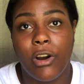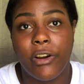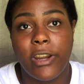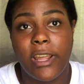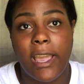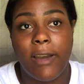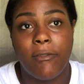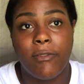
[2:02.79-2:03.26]

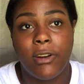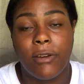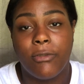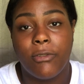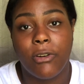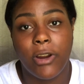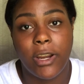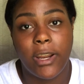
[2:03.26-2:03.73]
already have
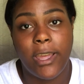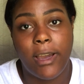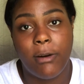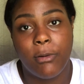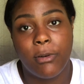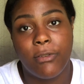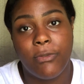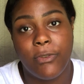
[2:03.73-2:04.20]
enough credit
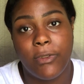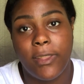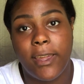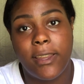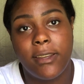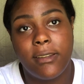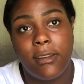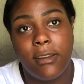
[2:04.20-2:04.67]
hours for
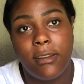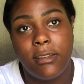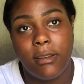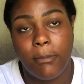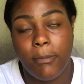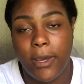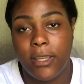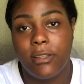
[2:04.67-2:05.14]
that
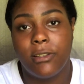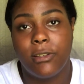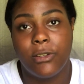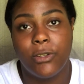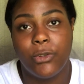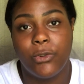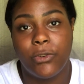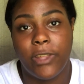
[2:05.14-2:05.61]

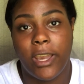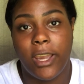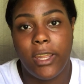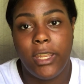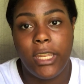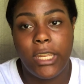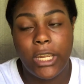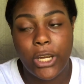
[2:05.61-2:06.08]
semester or
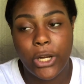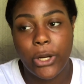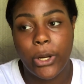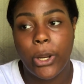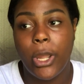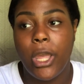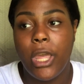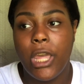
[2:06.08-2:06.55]
that
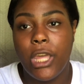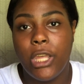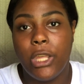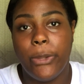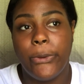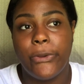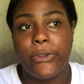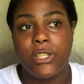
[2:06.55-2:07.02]
year,
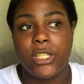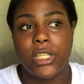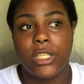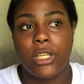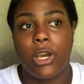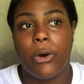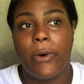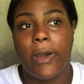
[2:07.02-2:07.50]
you can
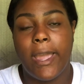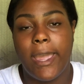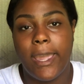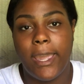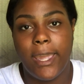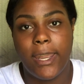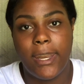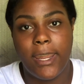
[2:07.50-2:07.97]
just go
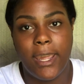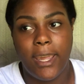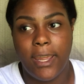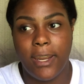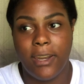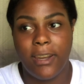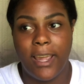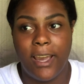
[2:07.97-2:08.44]
ahead
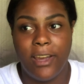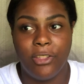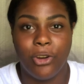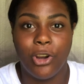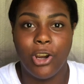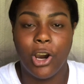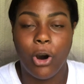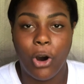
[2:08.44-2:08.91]
and
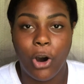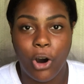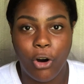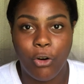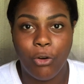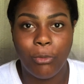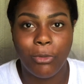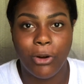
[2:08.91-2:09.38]
either go
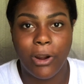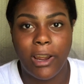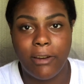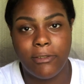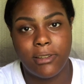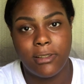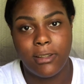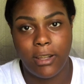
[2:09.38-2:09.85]
home or
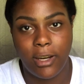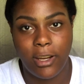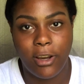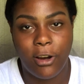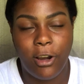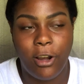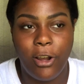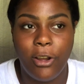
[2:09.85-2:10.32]
have a study
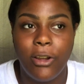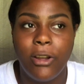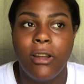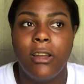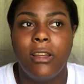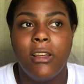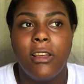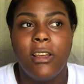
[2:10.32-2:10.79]
hall.
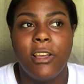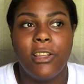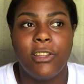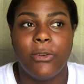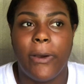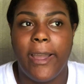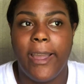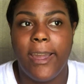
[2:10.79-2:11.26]

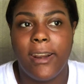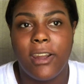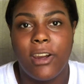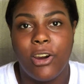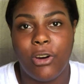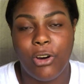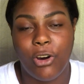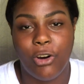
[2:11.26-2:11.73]
So I had a
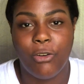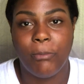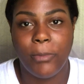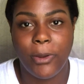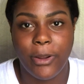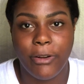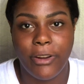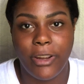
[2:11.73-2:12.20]
go home
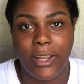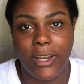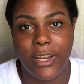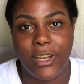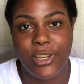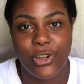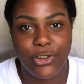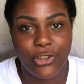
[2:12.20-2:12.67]

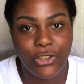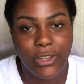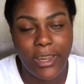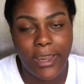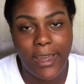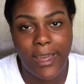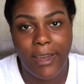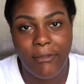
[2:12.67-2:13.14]
period, and
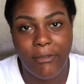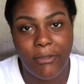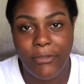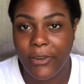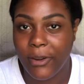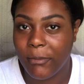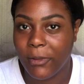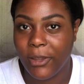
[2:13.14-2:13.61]
usually I have a
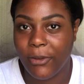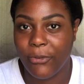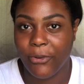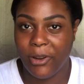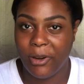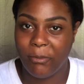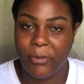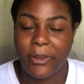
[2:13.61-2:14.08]
family
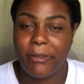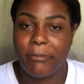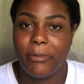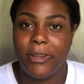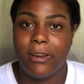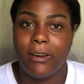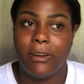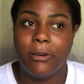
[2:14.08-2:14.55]
friend pick
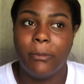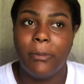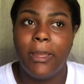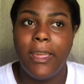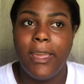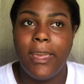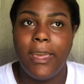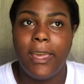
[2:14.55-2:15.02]
me up
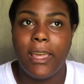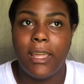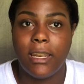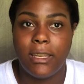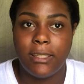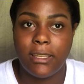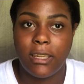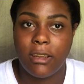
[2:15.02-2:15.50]

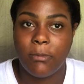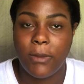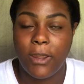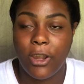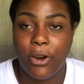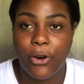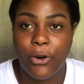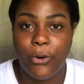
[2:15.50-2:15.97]
and then take
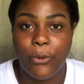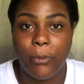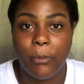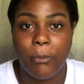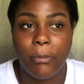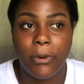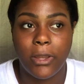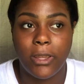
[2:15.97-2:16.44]
me
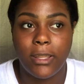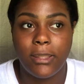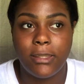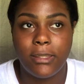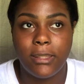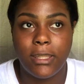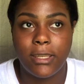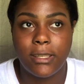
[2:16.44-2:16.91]
home,
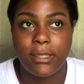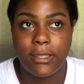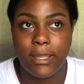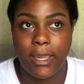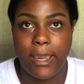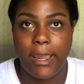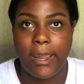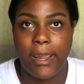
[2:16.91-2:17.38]
but this
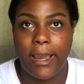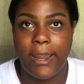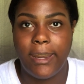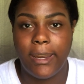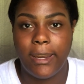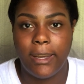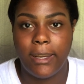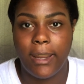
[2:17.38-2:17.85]
day I
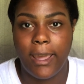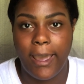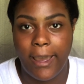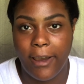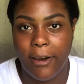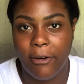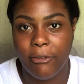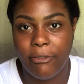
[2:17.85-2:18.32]
didn't
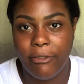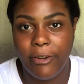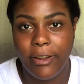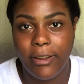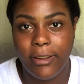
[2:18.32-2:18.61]
have,